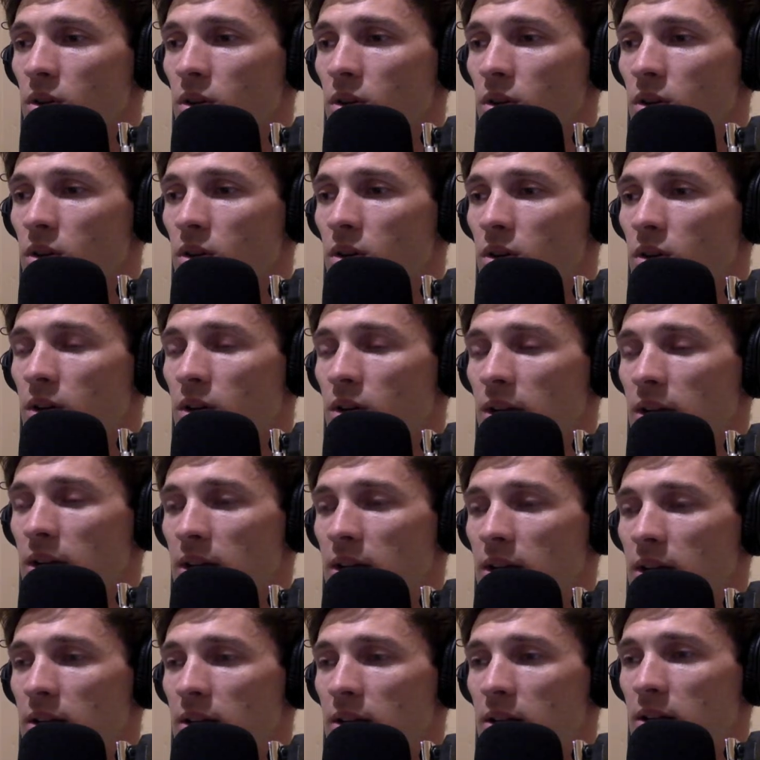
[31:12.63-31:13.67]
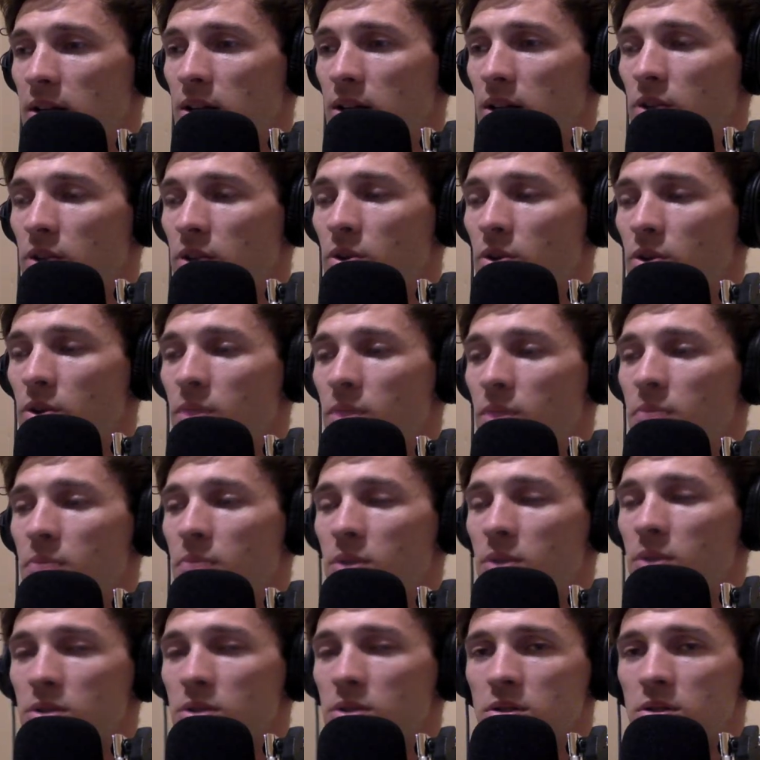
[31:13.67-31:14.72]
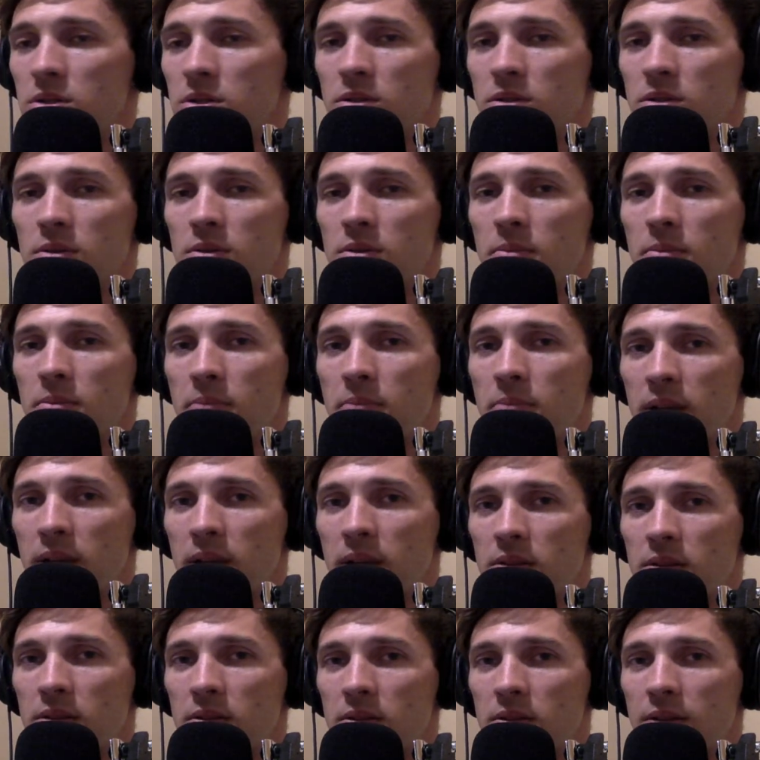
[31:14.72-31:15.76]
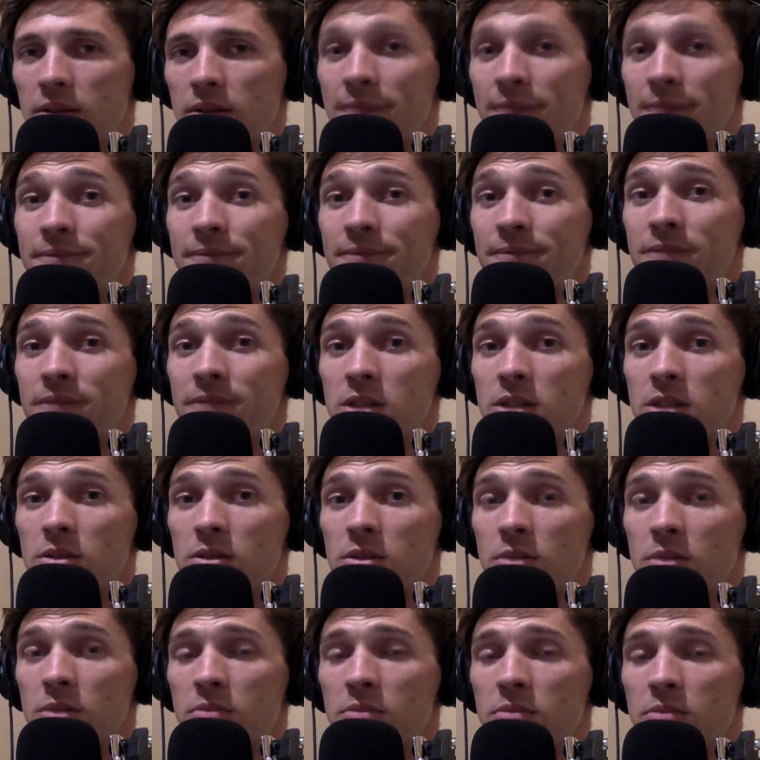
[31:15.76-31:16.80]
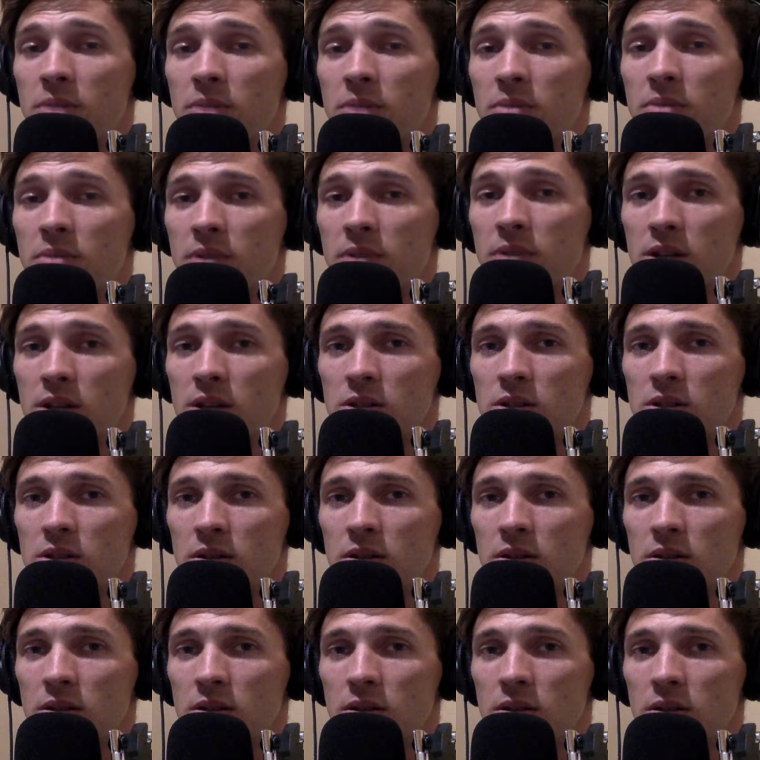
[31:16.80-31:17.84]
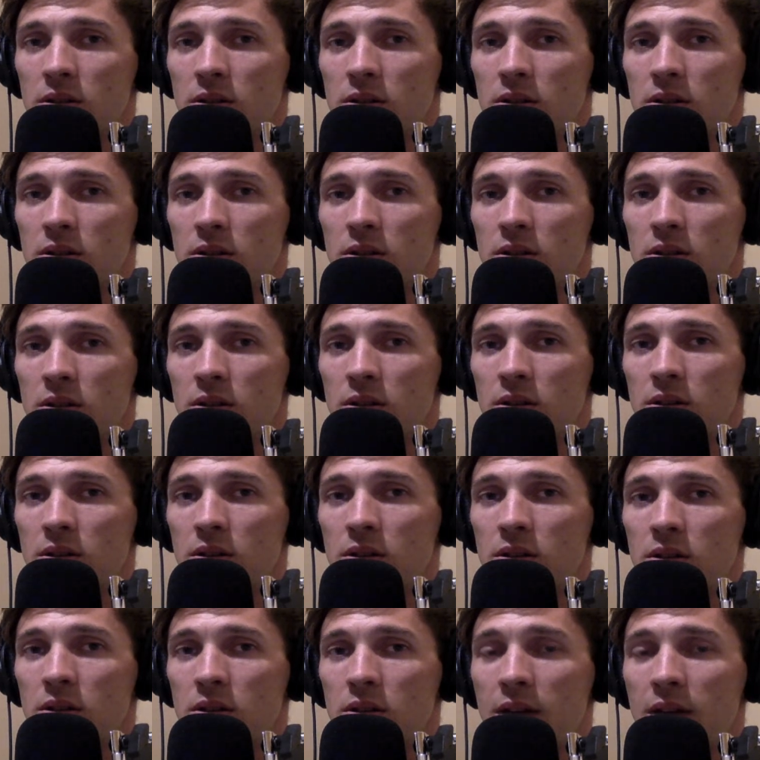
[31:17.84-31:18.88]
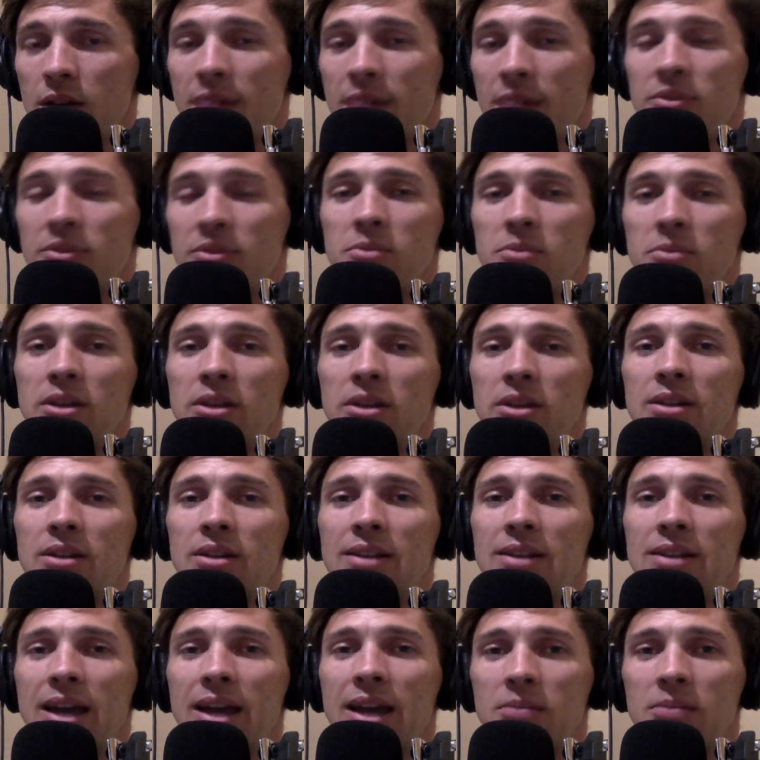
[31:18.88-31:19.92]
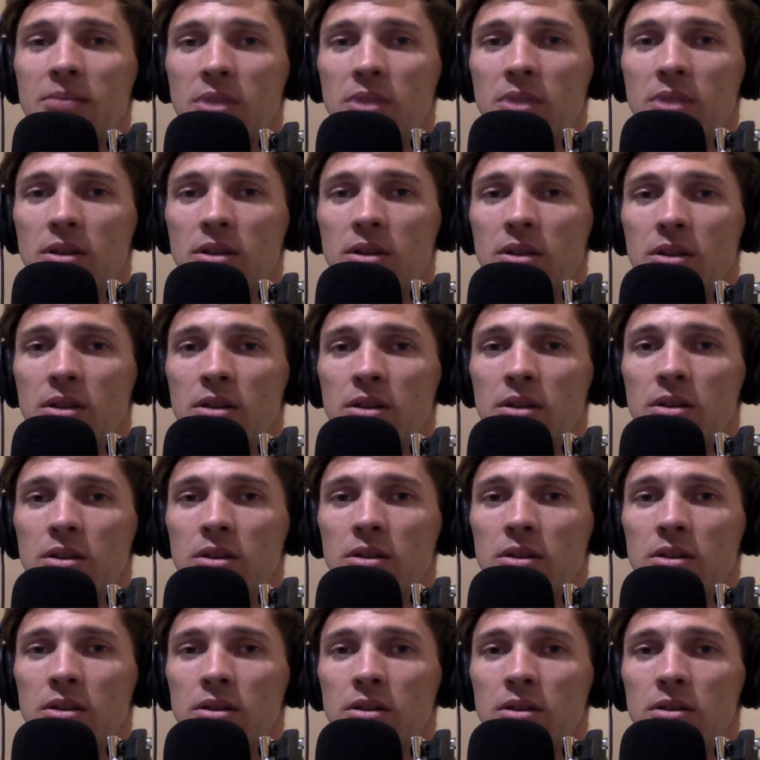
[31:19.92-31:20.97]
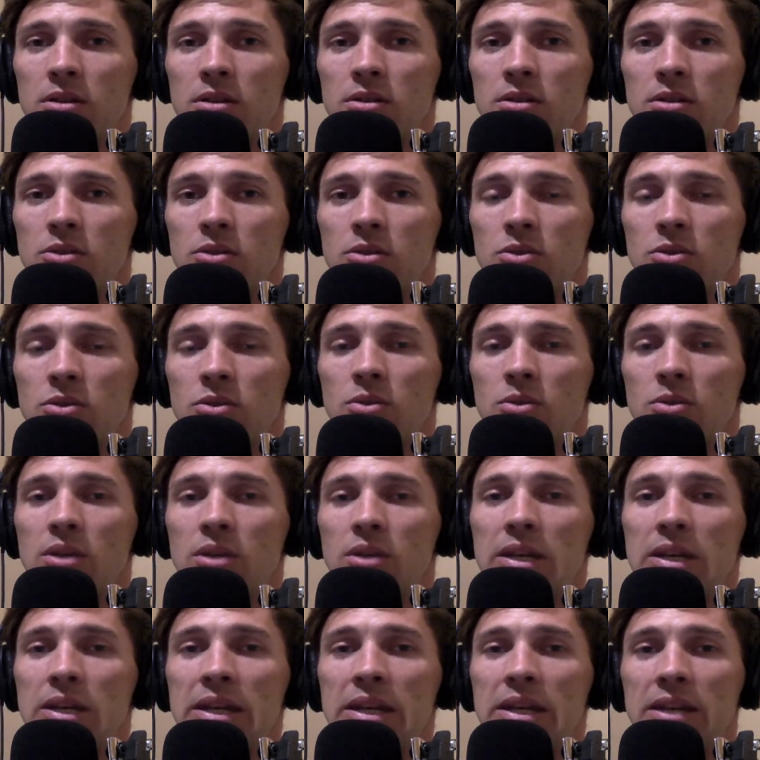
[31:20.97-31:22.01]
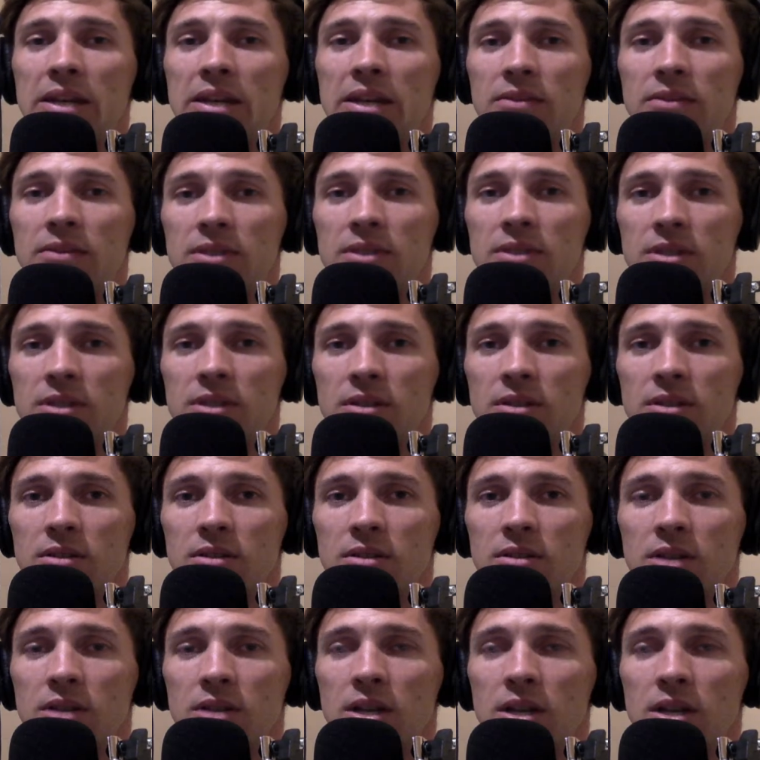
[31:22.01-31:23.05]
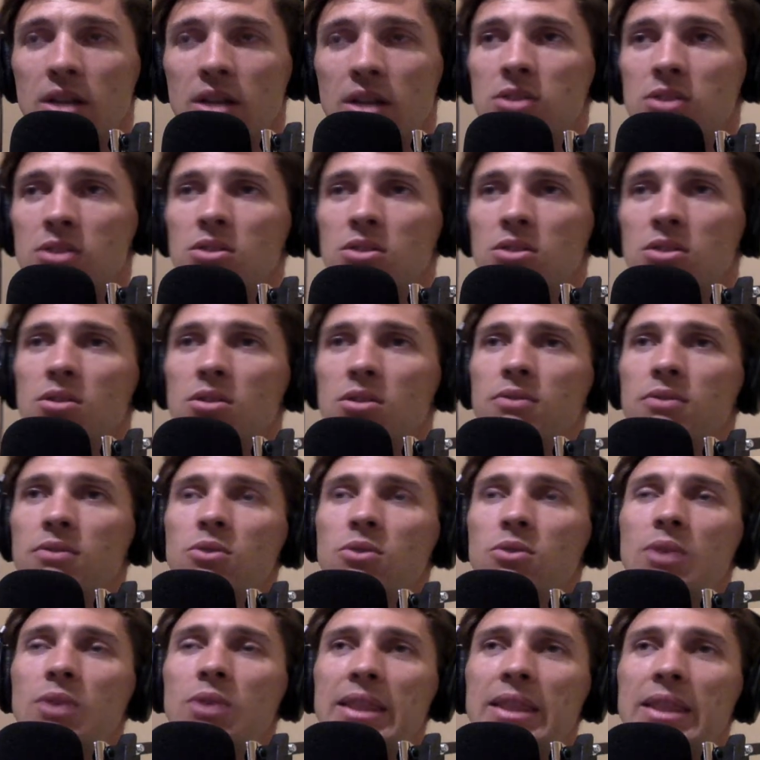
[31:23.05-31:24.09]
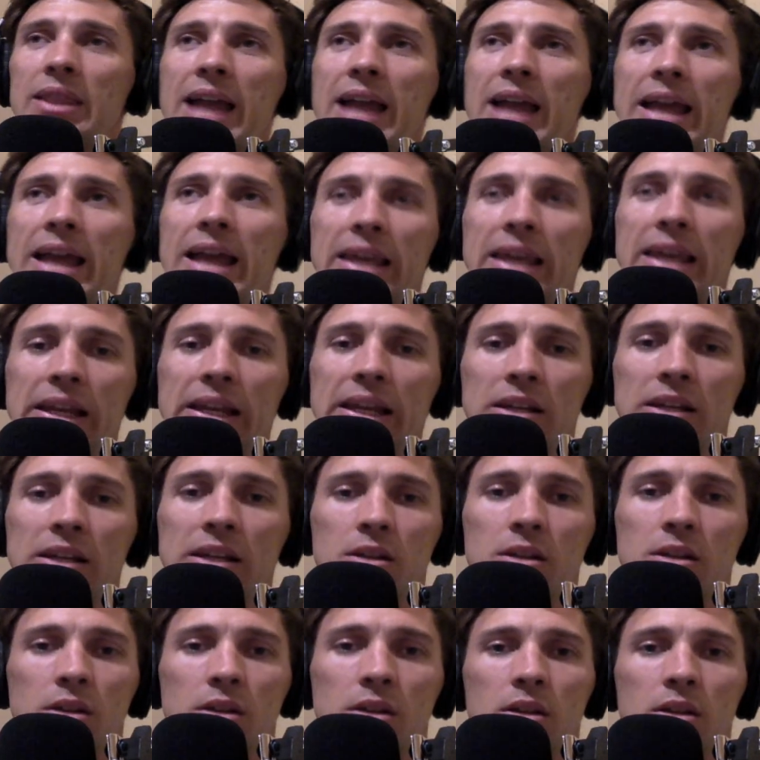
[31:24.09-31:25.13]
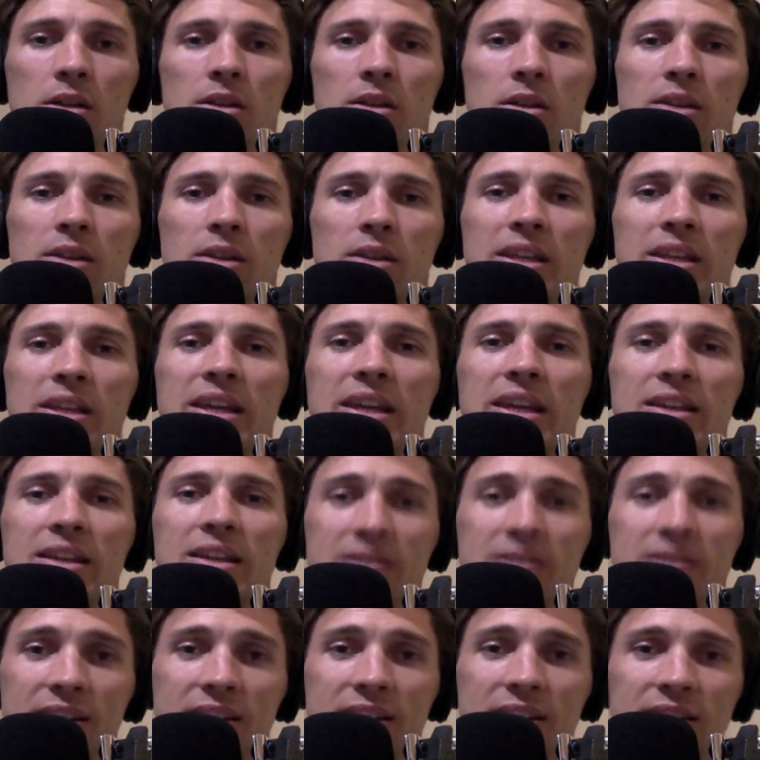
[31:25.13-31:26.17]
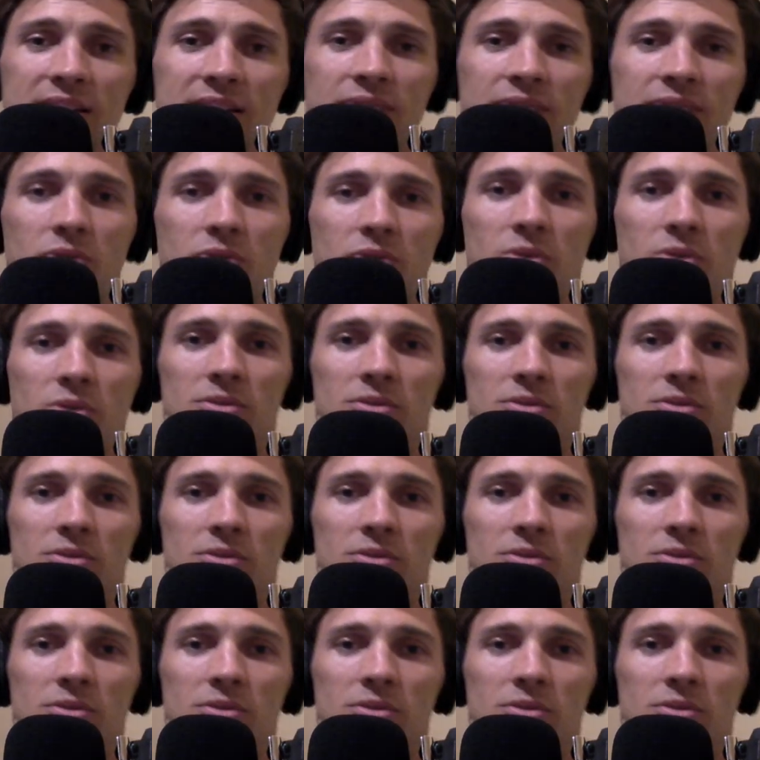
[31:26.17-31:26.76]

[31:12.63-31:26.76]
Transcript: Again, your emotional, mental, and physical preparation have to be in alignment to the need of the skill. And so if you are lacking, then yes, it is difficult.